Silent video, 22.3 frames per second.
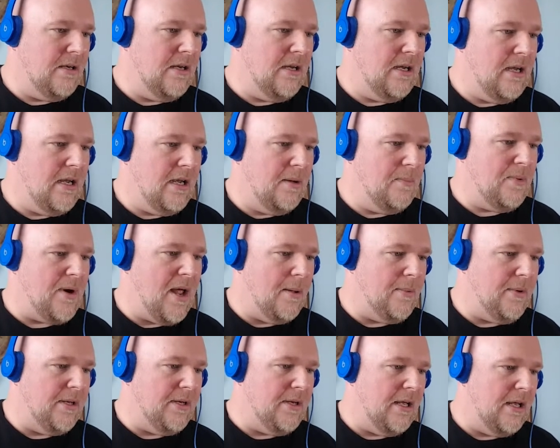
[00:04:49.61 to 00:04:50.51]
Yeah, it
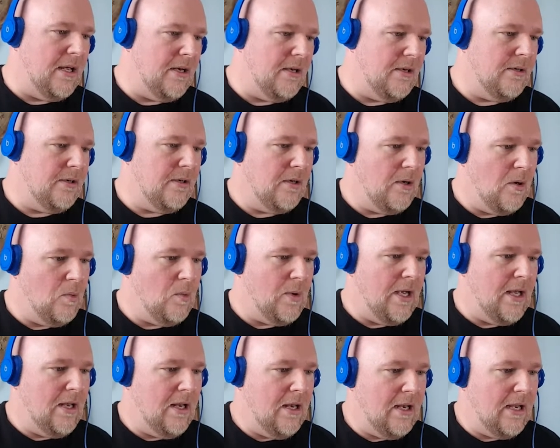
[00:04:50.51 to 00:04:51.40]
probably did. Oh,
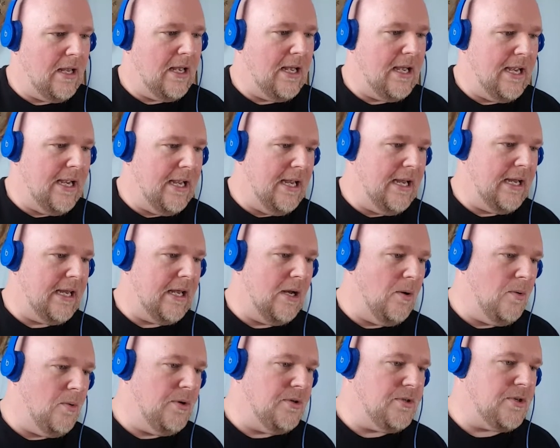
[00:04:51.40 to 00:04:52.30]
well, I
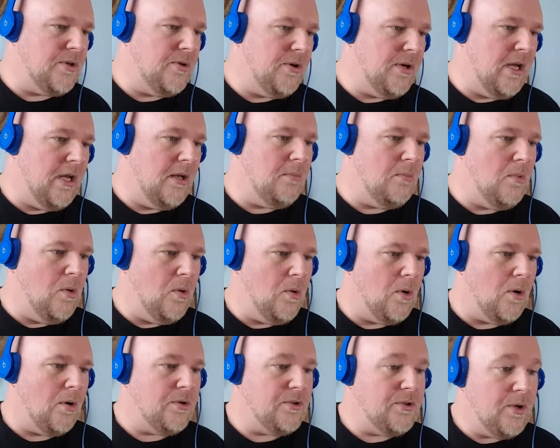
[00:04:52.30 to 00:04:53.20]
can always create
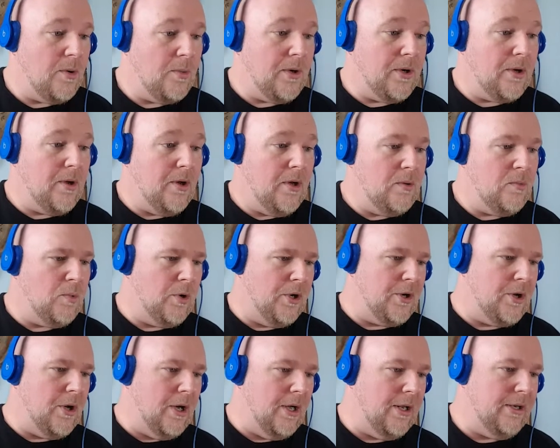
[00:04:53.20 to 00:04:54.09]
more. So we're good?
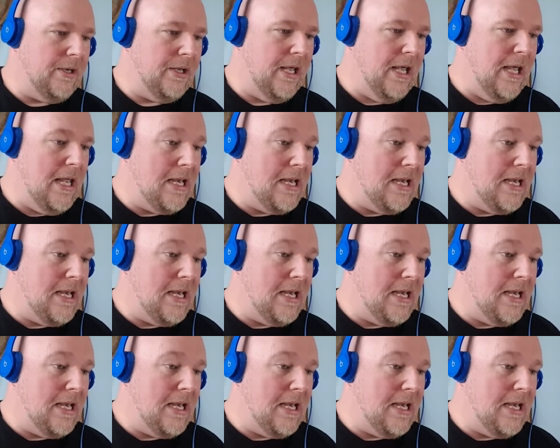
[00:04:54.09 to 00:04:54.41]
We're good.